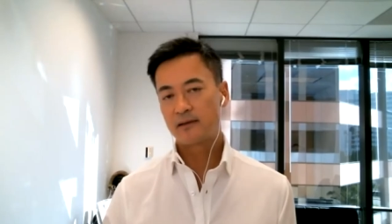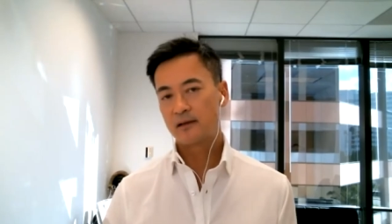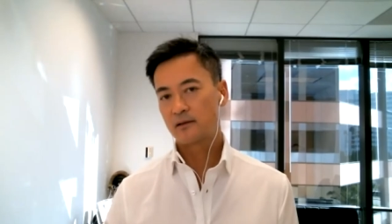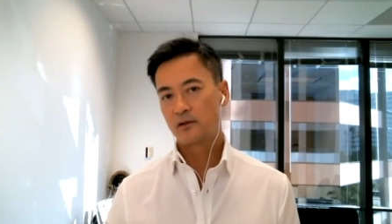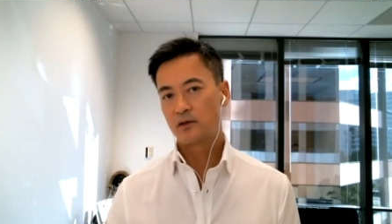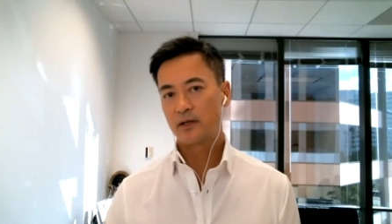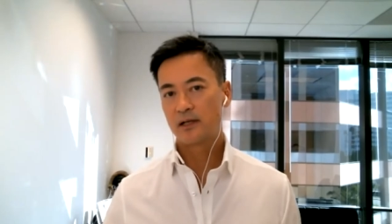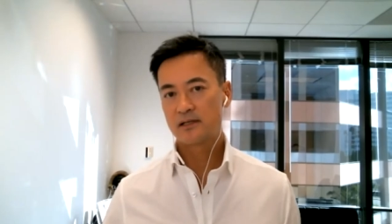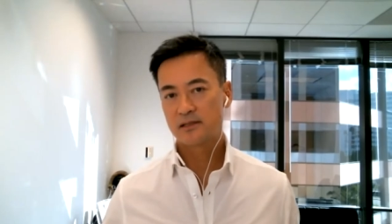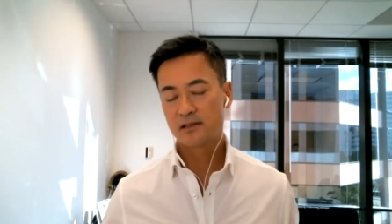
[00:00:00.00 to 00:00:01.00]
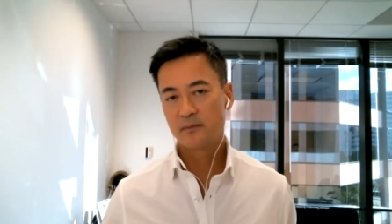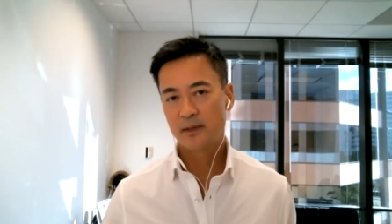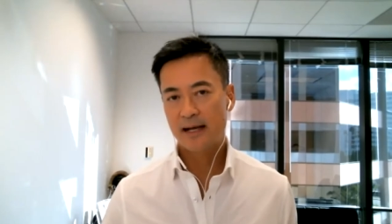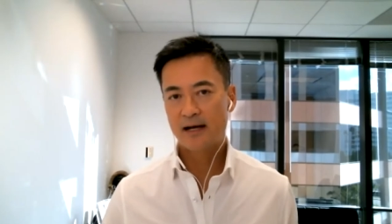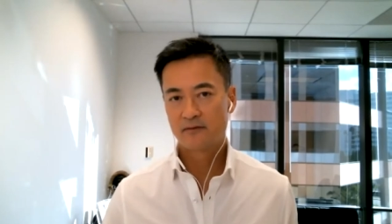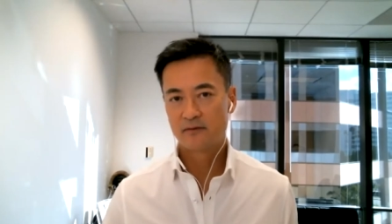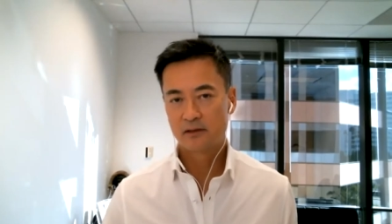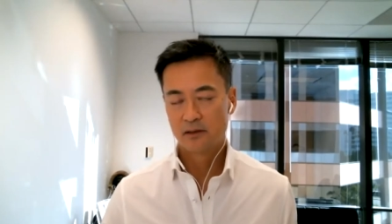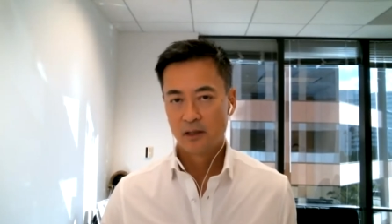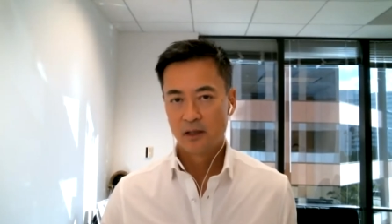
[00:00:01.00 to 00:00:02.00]
and I think the learning lesson coming out of
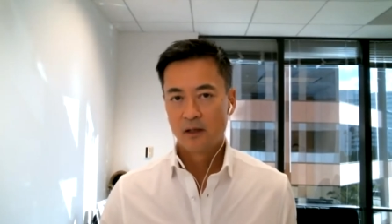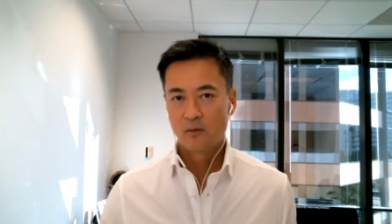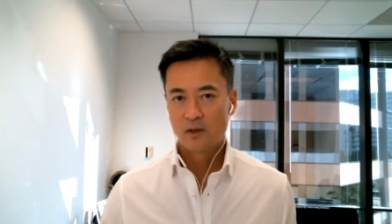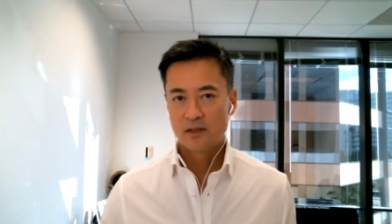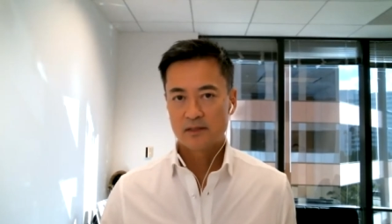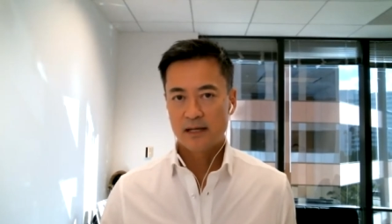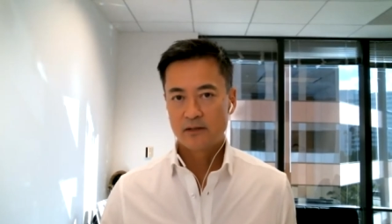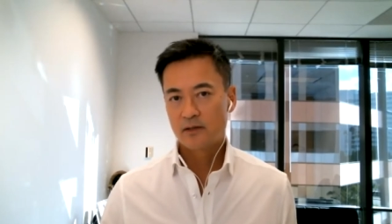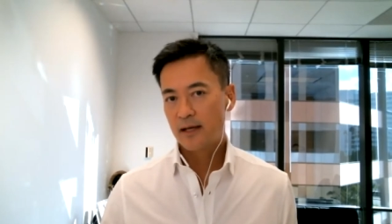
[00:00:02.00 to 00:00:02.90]
it was that